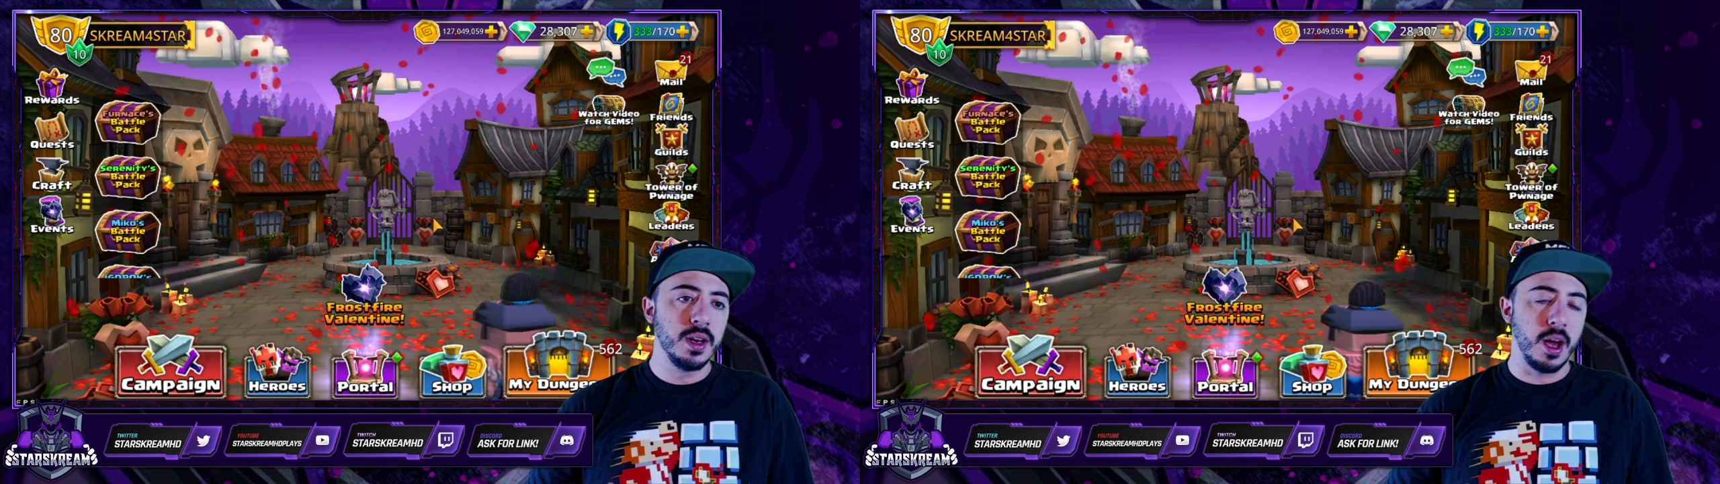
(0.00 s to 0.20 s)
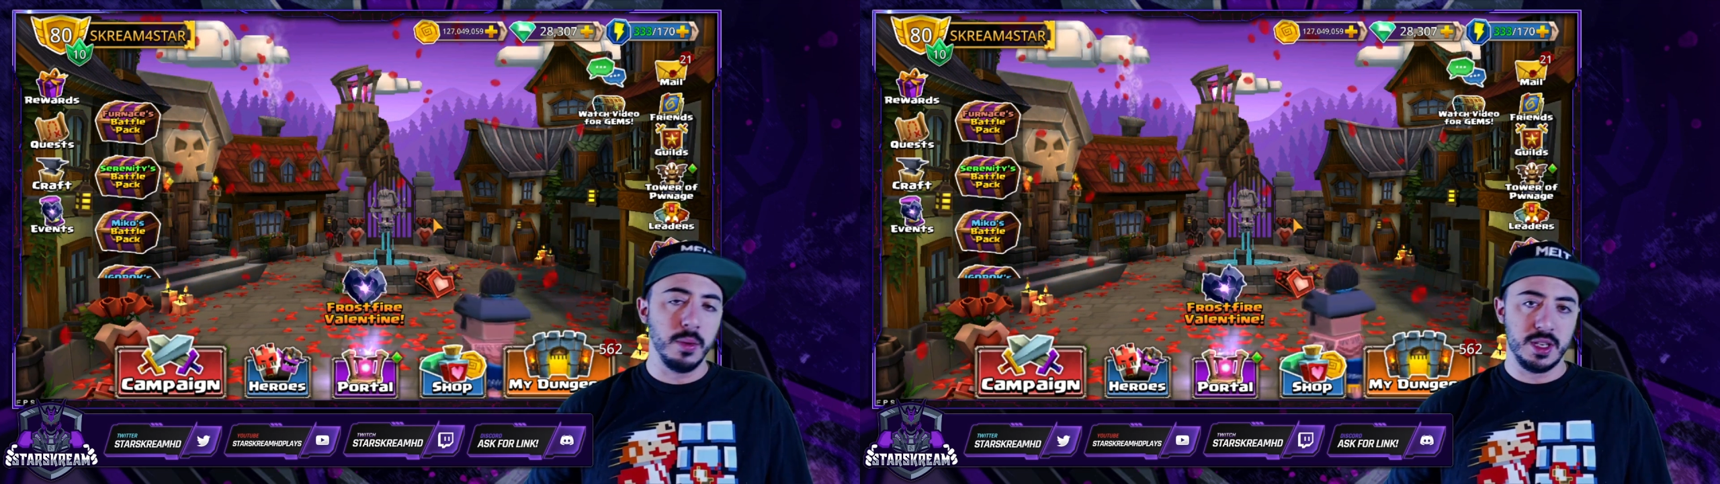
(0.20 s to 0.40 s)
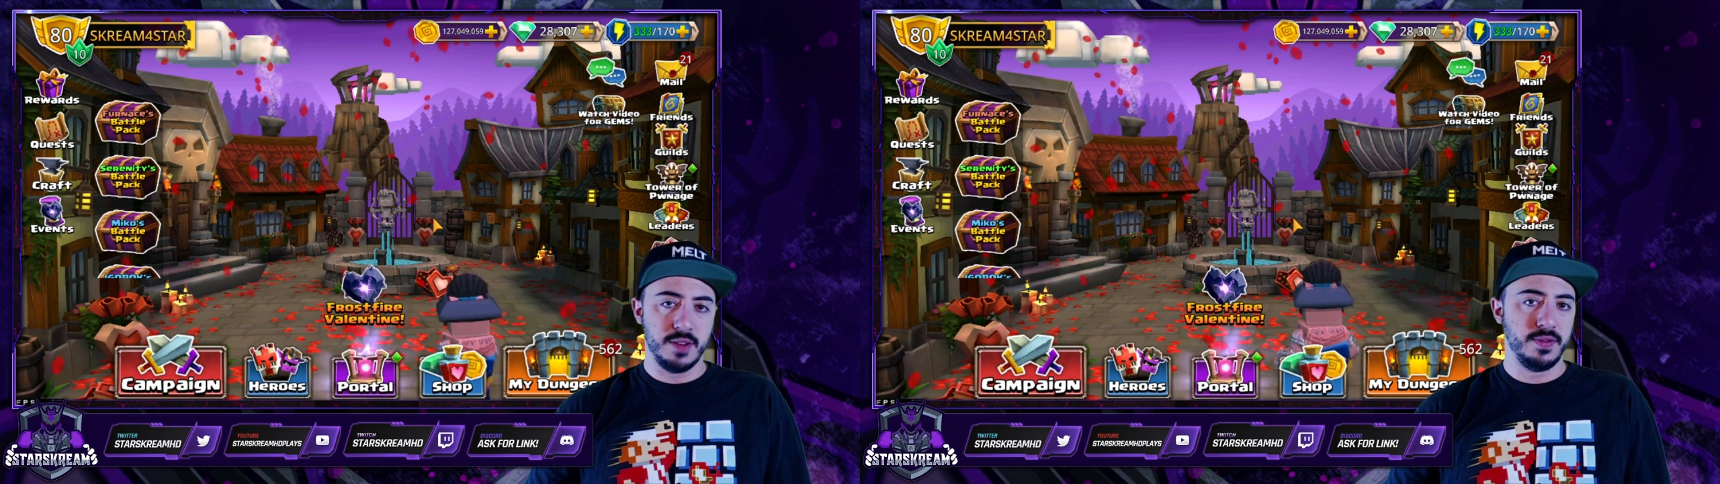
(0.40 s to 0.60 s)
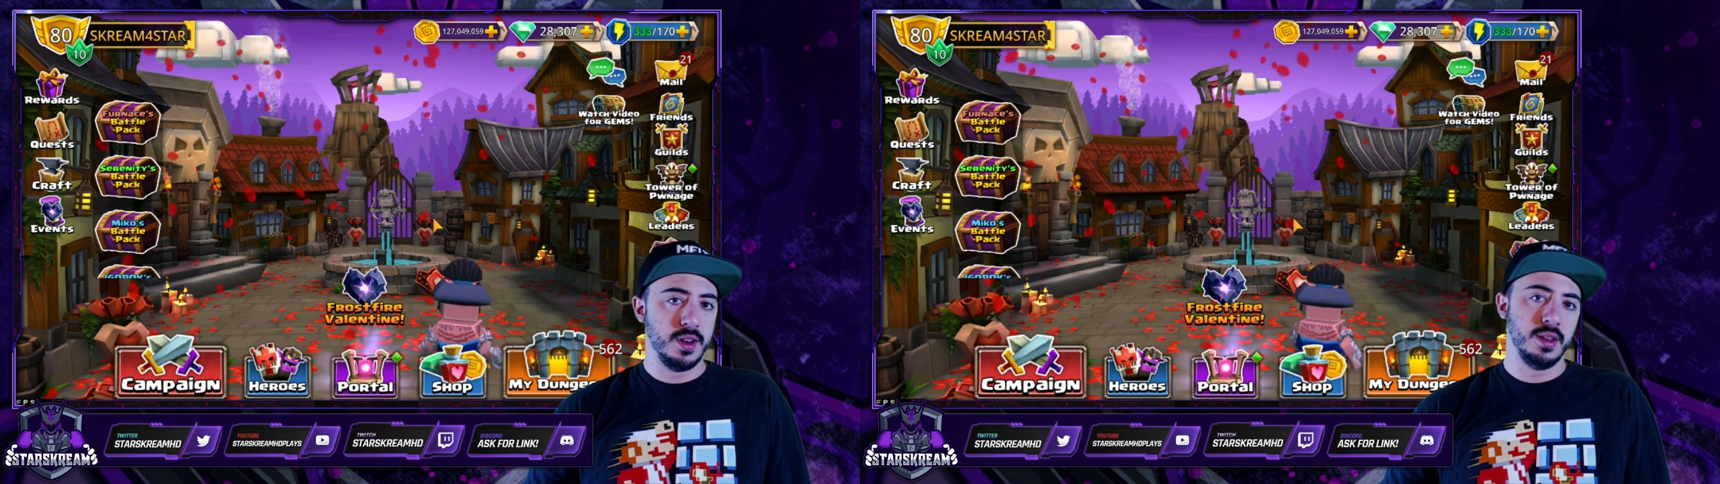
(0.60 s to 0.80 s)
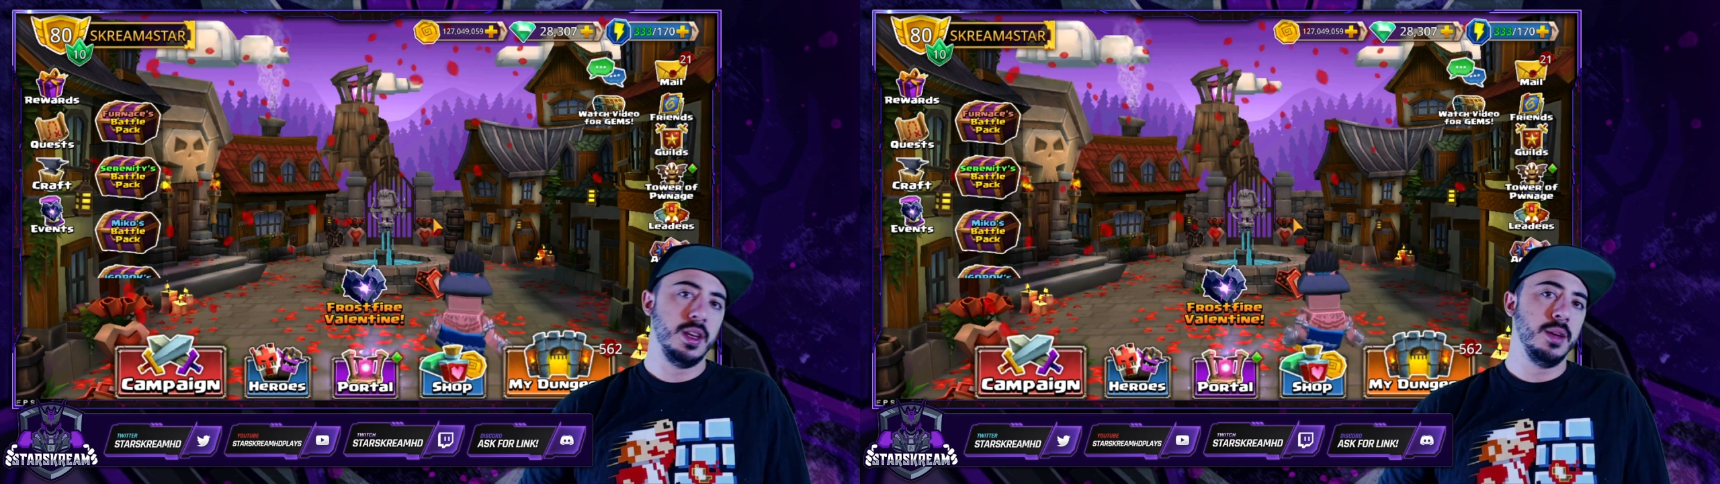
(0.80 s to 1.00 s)
I would
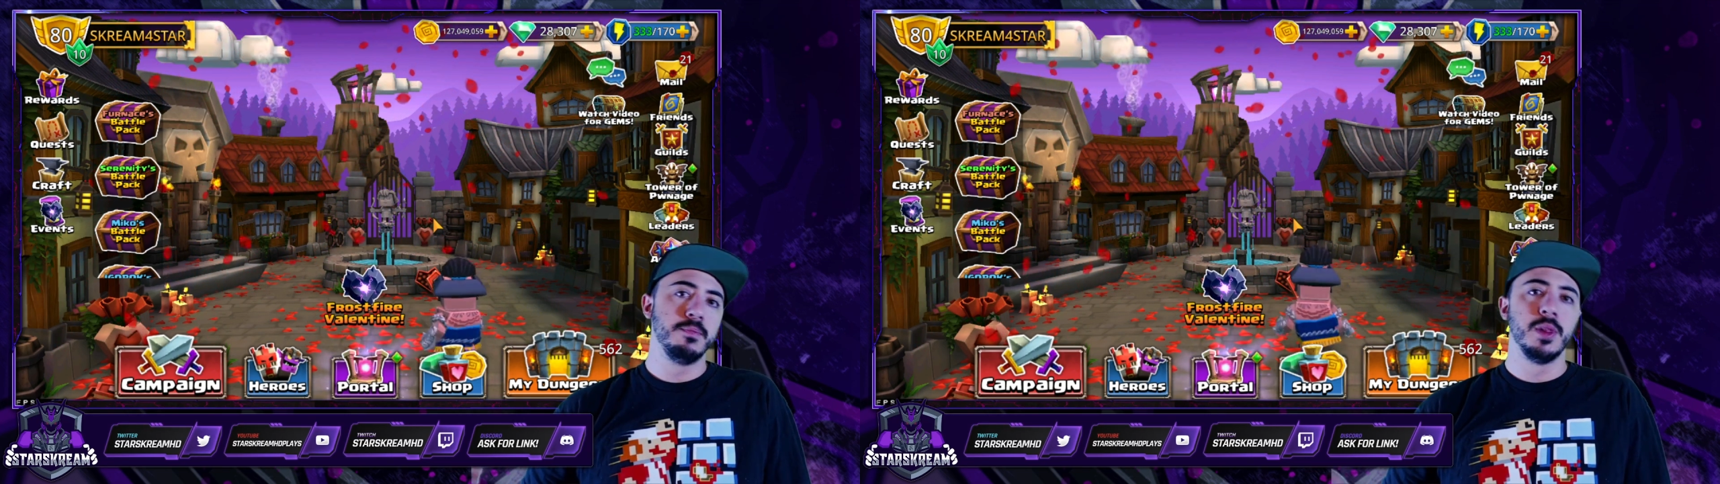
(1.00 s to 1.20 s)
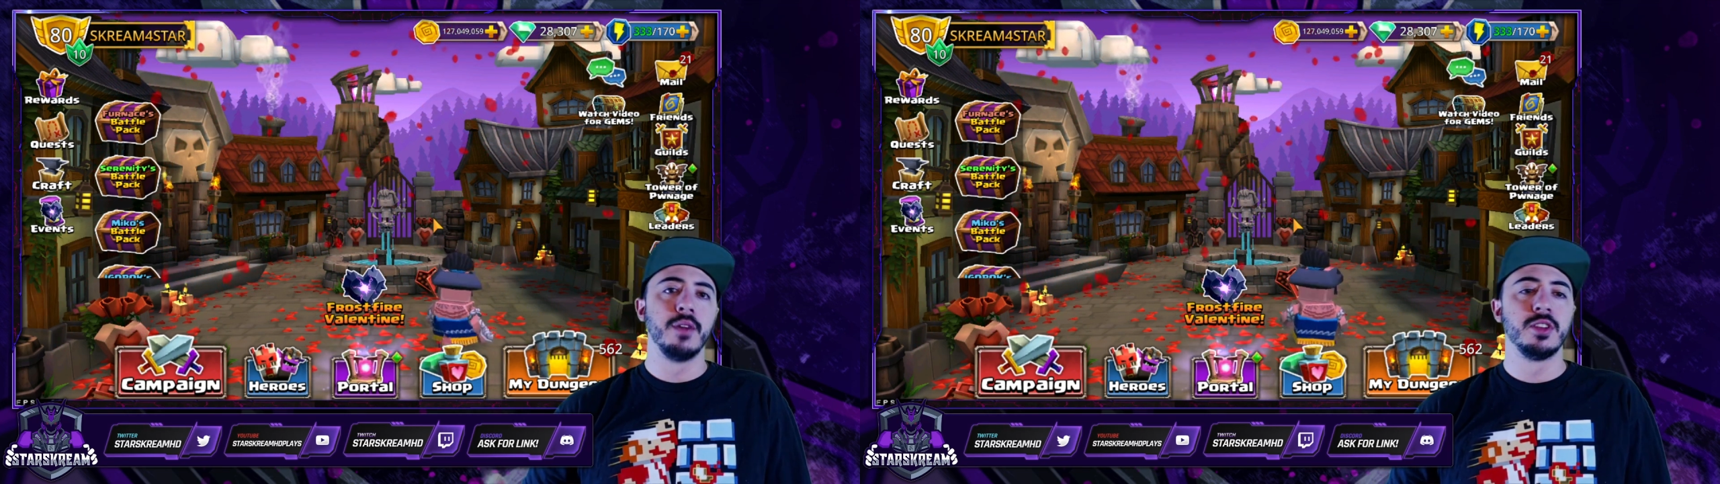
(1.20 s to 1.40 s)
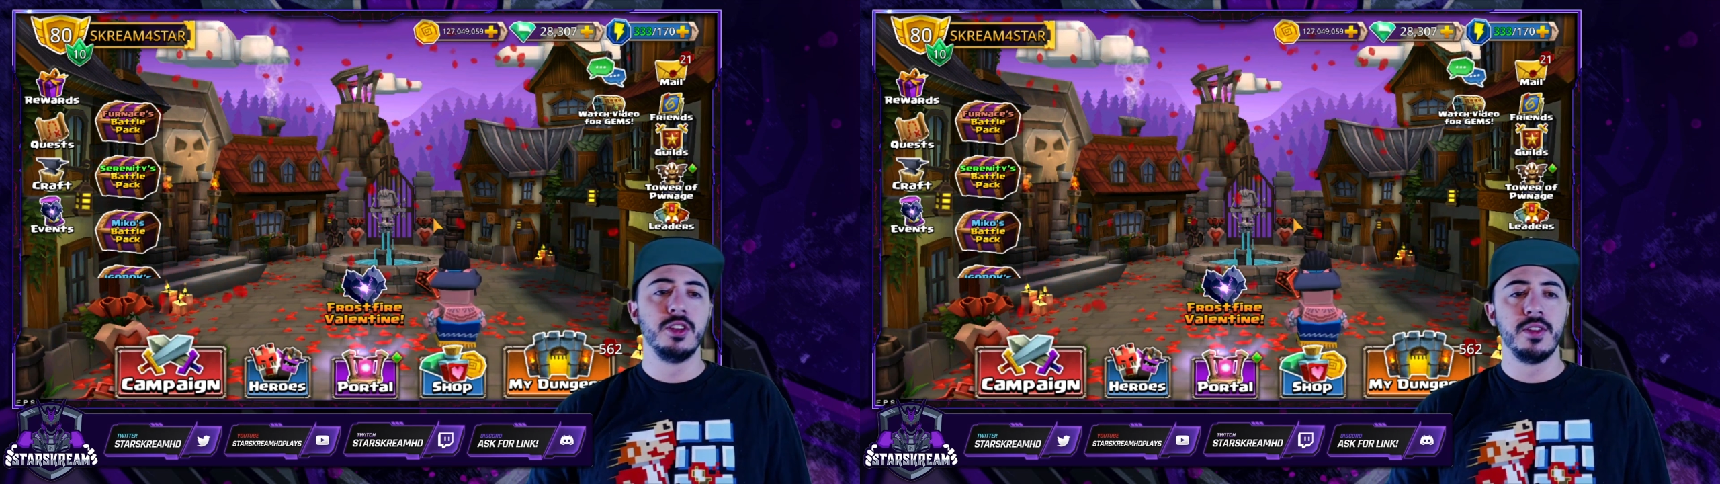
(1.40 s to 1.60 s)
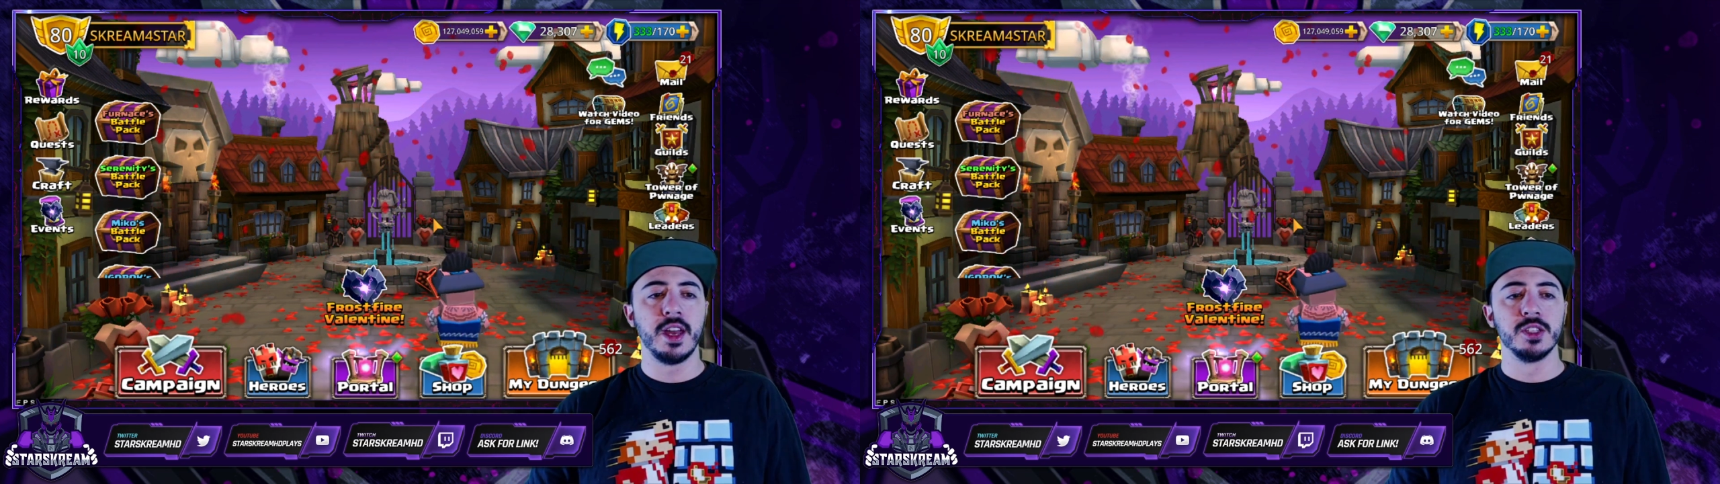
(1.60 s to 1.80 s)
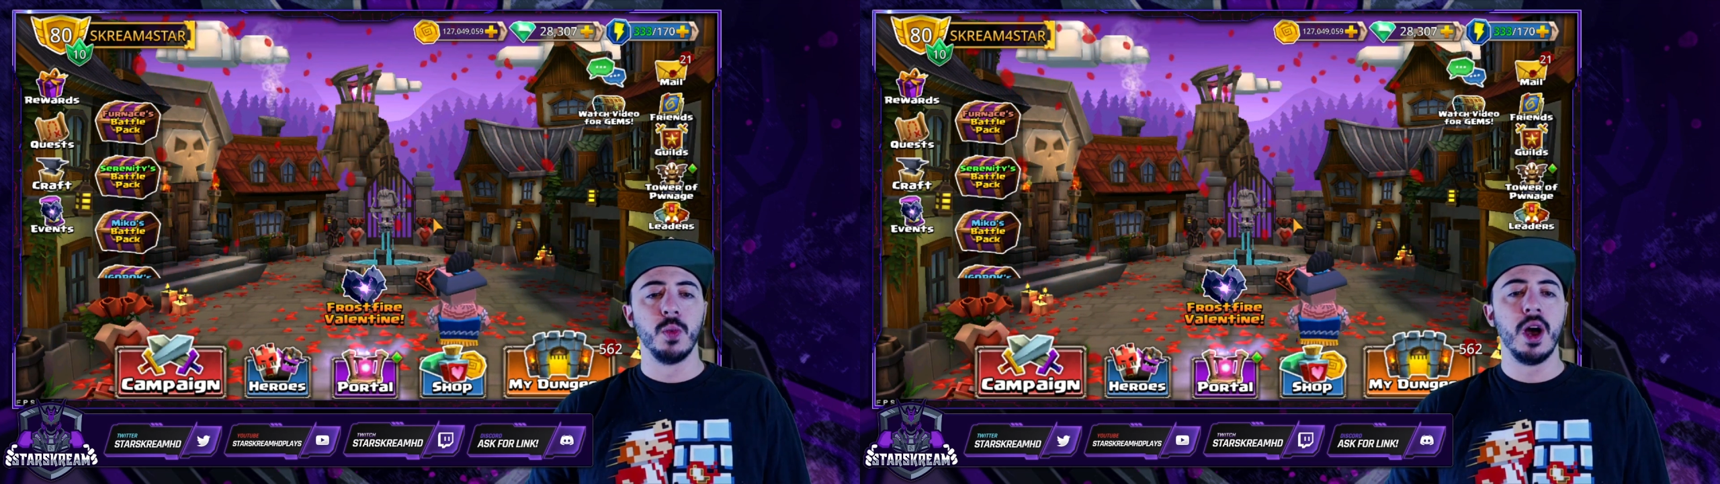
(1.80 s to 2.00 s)
definitely love to do that
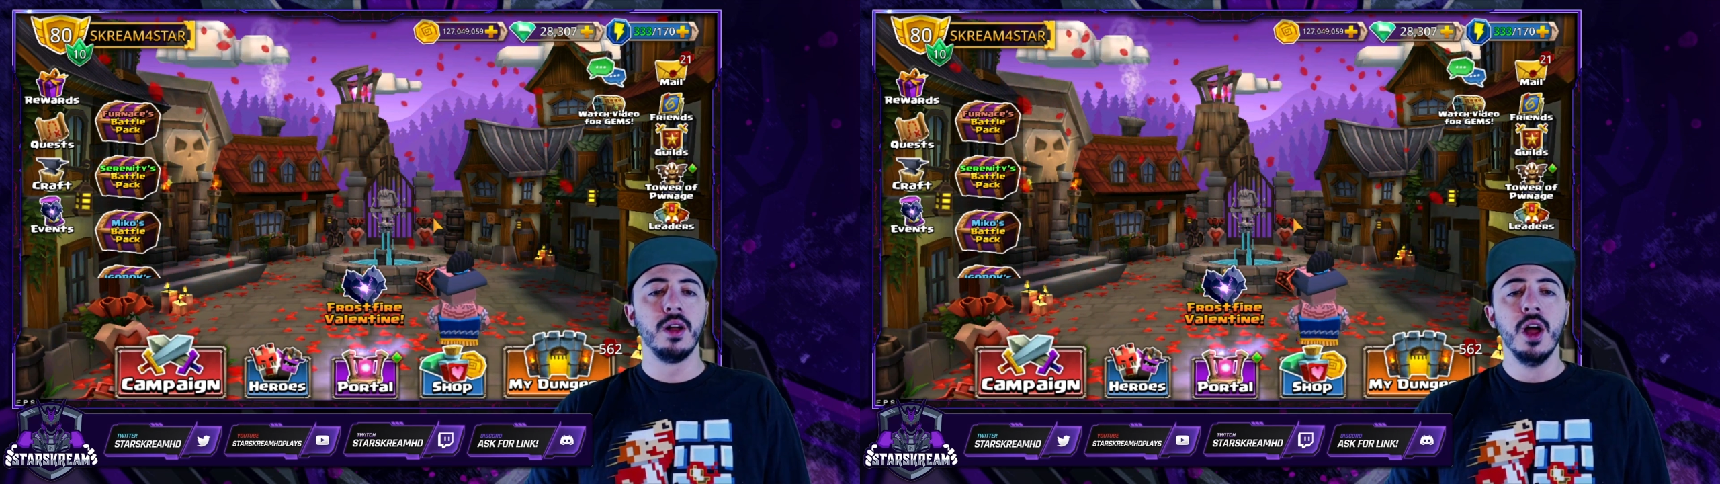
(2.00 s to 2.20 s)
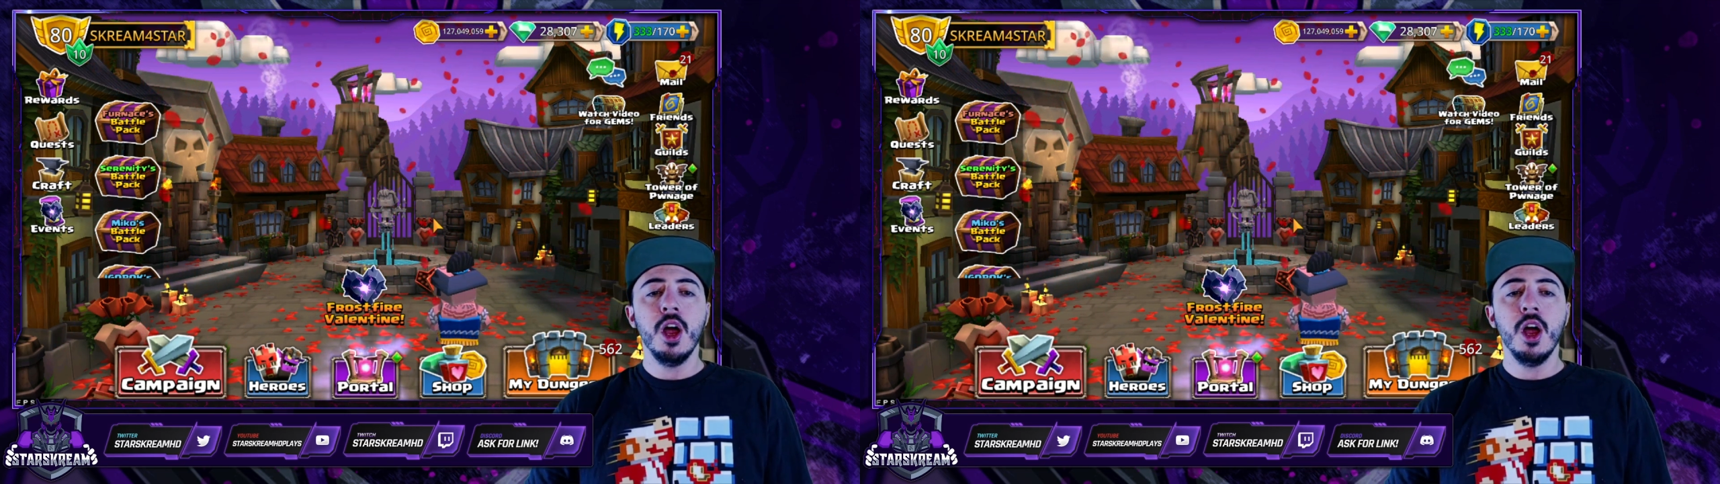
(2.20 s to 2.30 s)
as well.